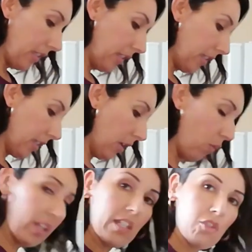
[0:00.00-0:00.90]
because I
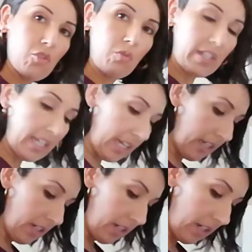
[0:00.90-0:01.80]
want this
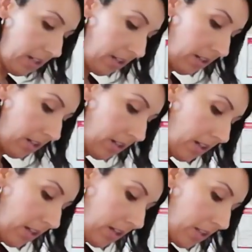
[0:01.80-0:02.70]
julienne.
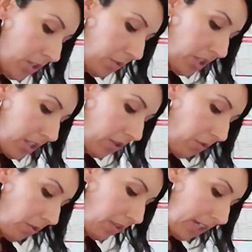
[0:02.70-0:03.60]
So we're just going
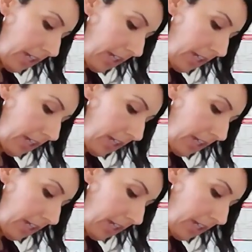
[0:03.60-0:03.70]
to roll that